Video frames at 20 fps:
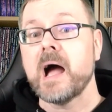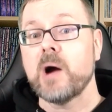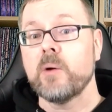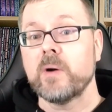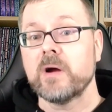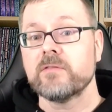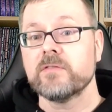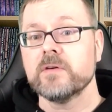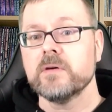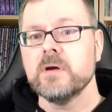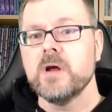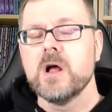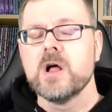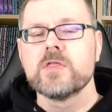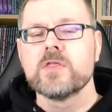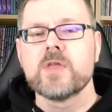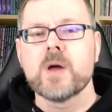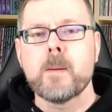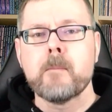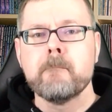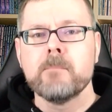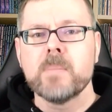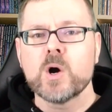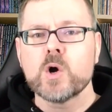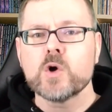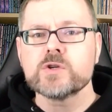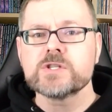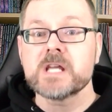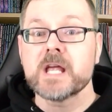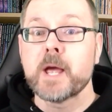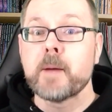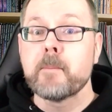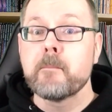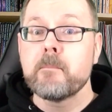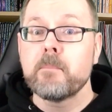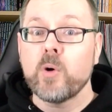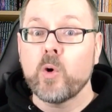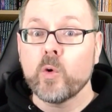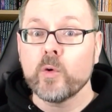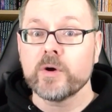However, the most
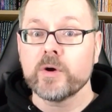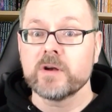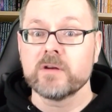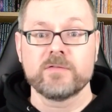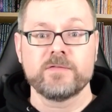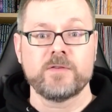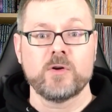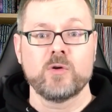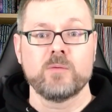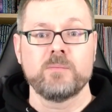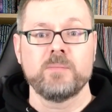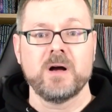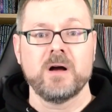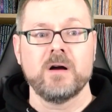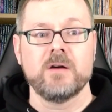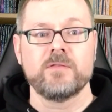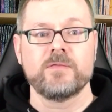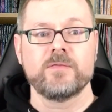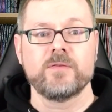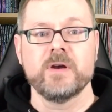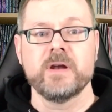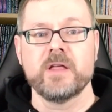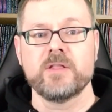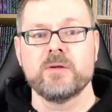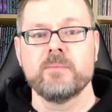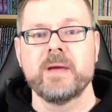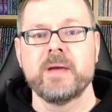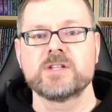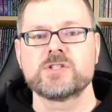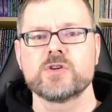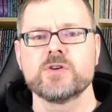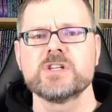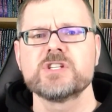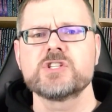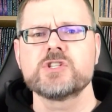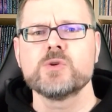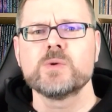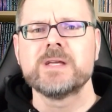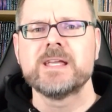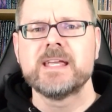important faux pas for a Nethermancer
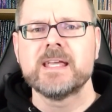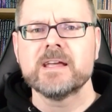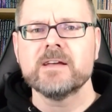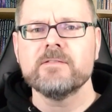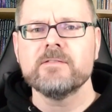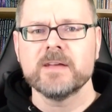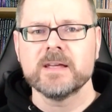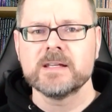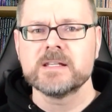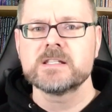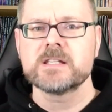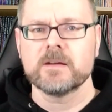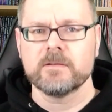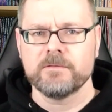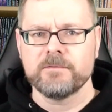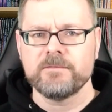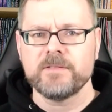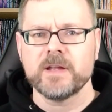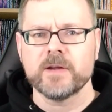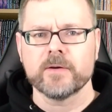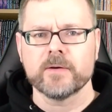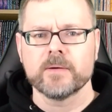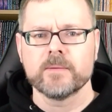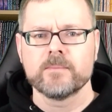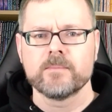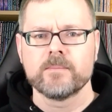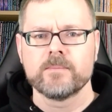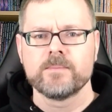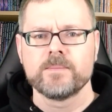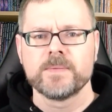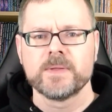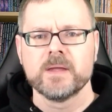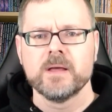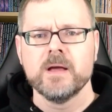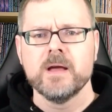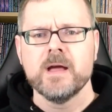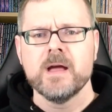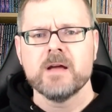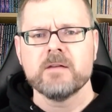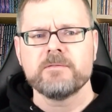is to give in to fear.
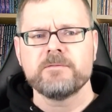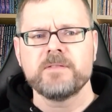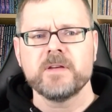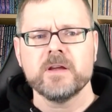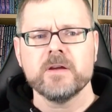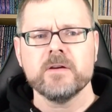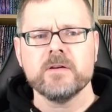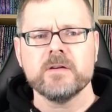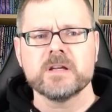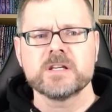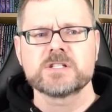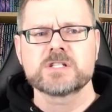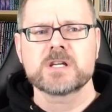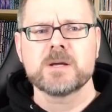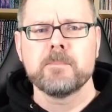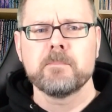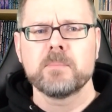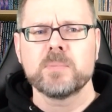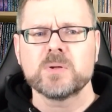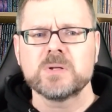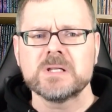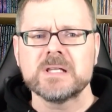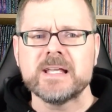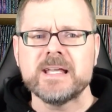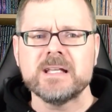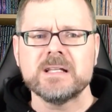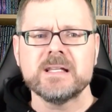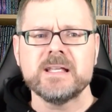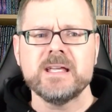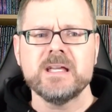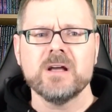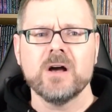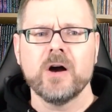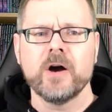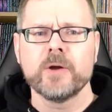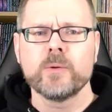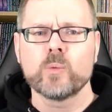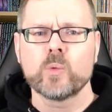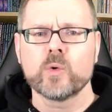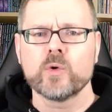Fear is completely
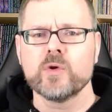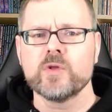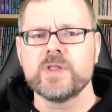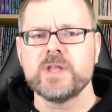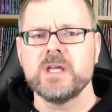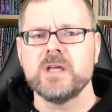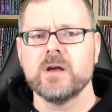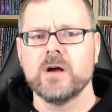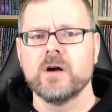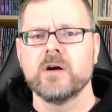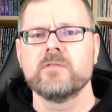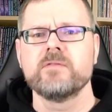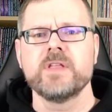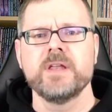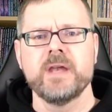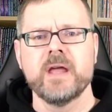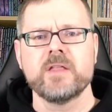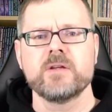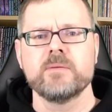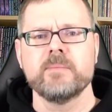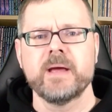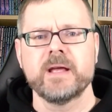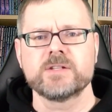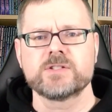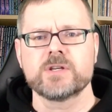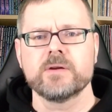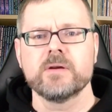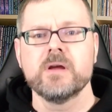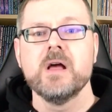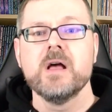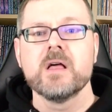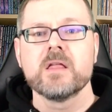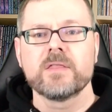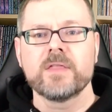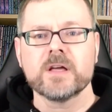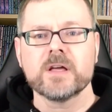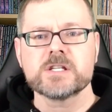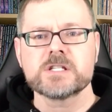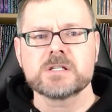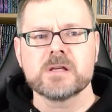unworthy of the Nethermancer.
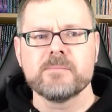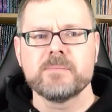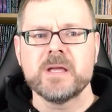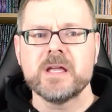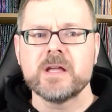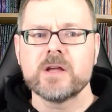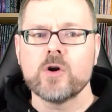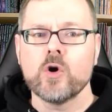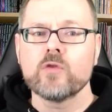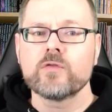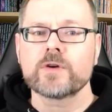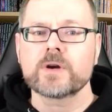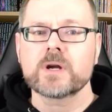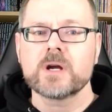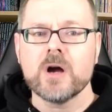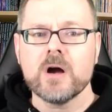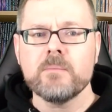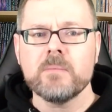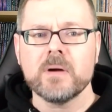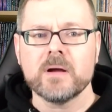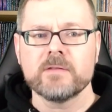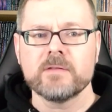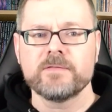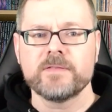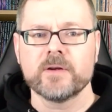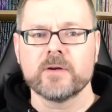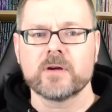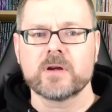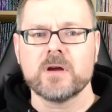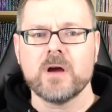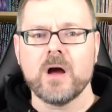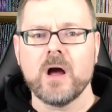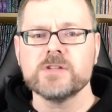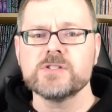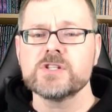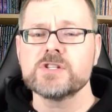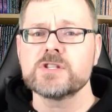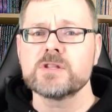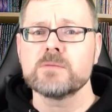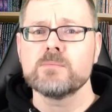Thus, being overcome by fear
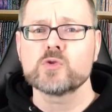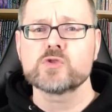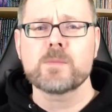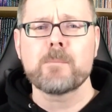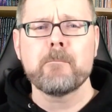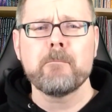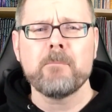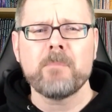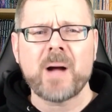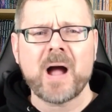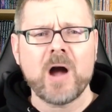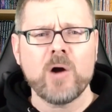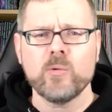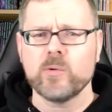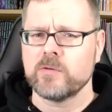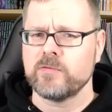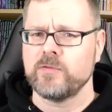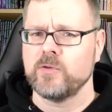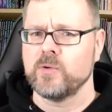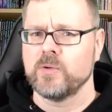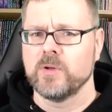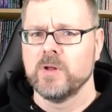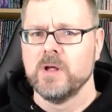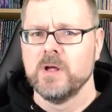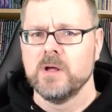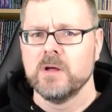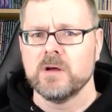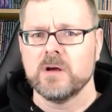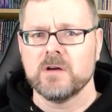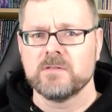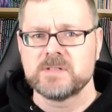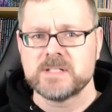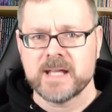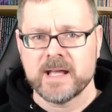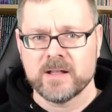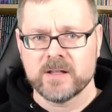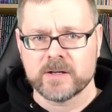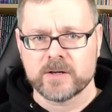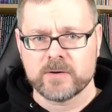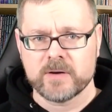causes the most powerful of
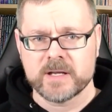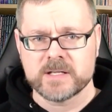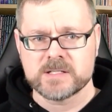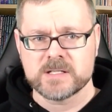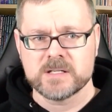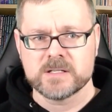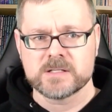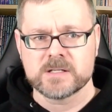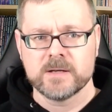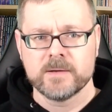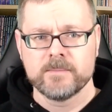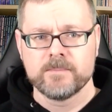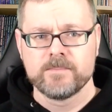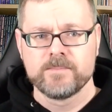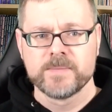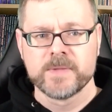talent crises.